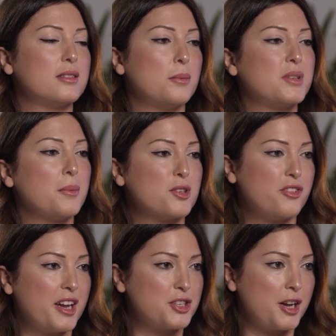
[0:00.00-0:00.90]
some types
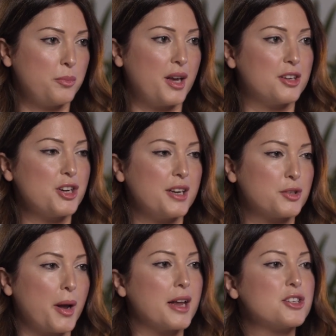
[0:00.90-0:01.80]
of AHA and BHA.
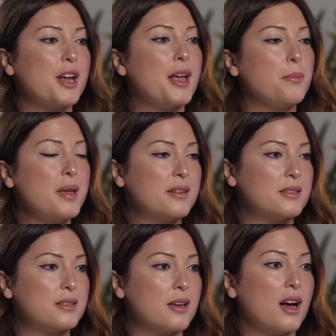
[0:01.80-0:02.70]
So AHA
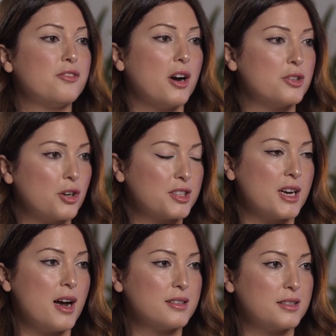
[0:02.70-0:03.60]
means alpha
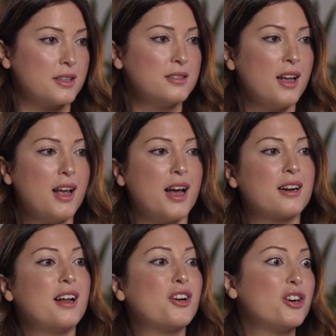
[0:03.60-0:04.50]
hydroxy acid,
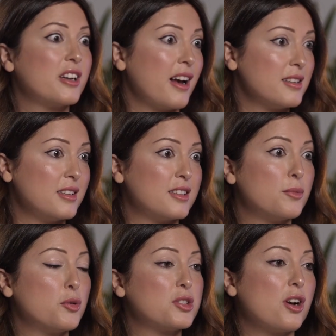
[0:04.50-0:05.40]
and glycolic acid
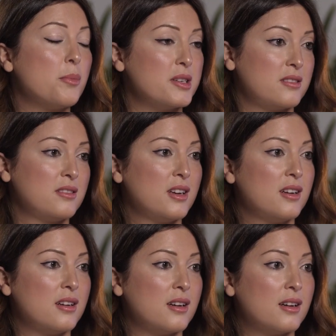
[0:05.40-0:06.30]
is the most common
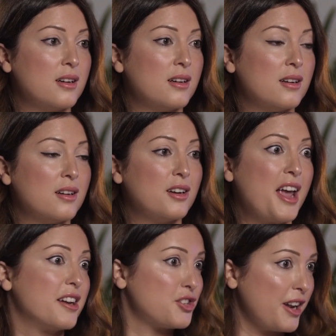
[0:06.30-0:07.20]

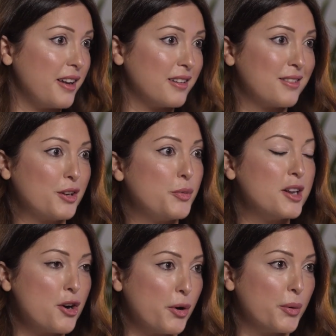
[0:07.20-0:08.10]
AHA that
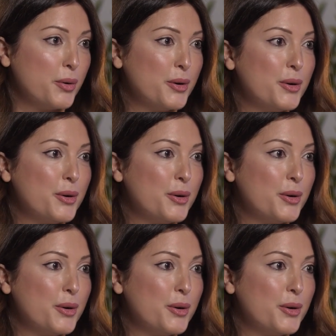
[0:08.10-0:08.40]
we know.